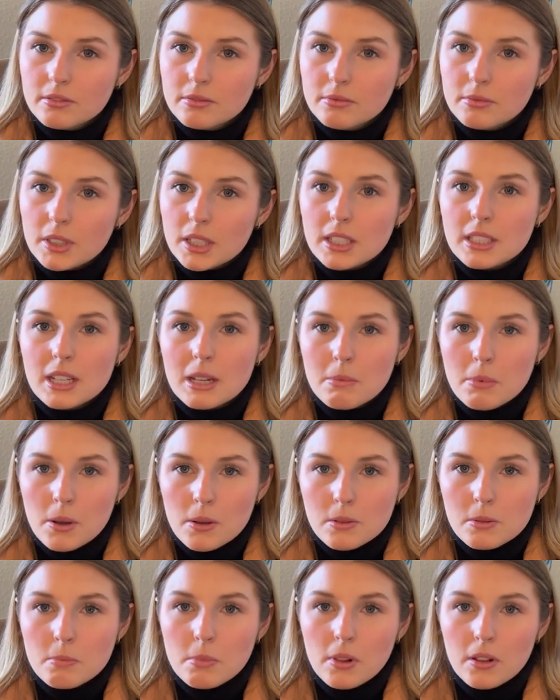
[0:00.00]
Because I
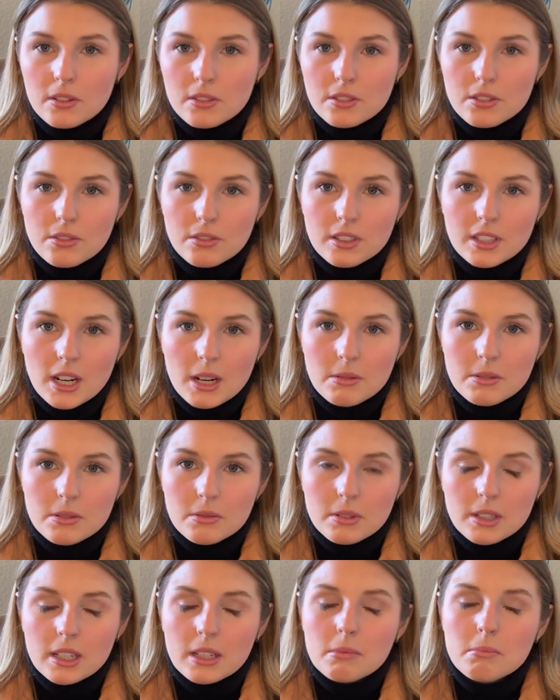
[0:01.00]
post blogs three times a
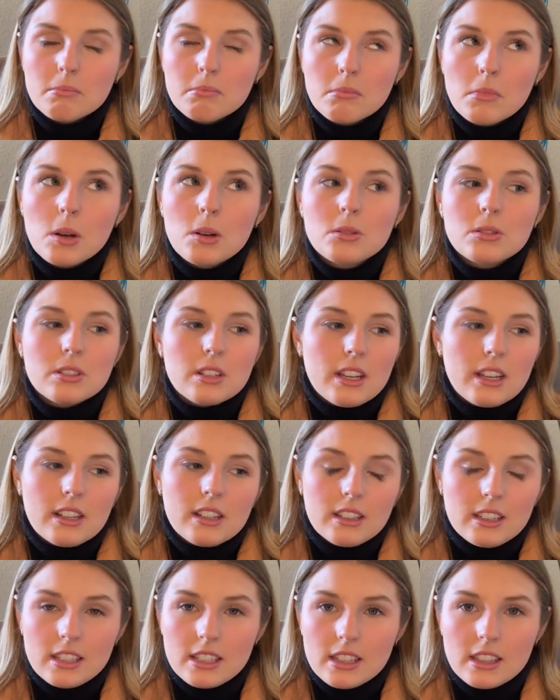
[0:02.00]
week and most
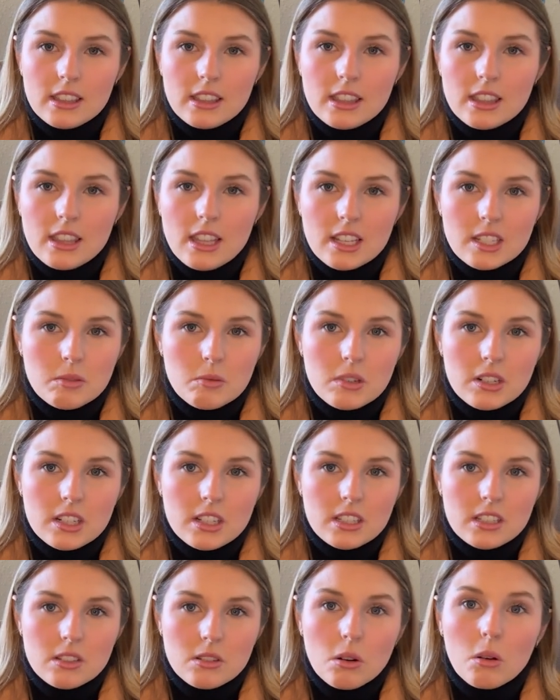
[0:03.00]
likely that's where it is,